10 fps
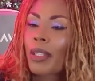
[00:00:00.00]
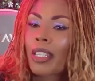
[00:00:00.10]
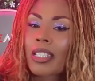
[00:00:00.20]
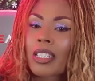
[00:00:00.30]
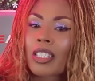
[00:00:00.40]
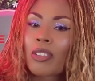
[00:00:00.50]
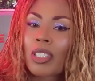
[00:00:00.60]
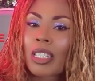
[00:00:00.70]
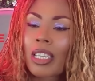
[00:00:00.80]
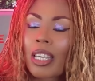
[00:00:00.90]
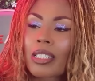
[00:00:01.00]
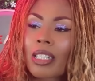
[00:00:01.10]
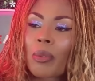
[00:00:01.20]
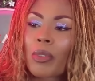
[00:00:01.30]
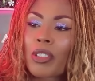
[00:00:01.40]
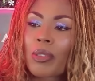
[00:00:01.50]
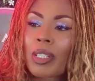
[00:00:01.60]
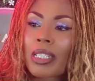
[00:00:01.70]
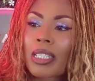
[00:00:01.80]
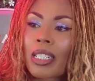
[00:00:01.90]
Because then you can get done what
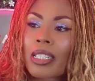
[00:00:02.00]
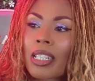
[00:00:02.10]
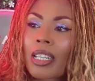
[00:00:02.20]
you need to get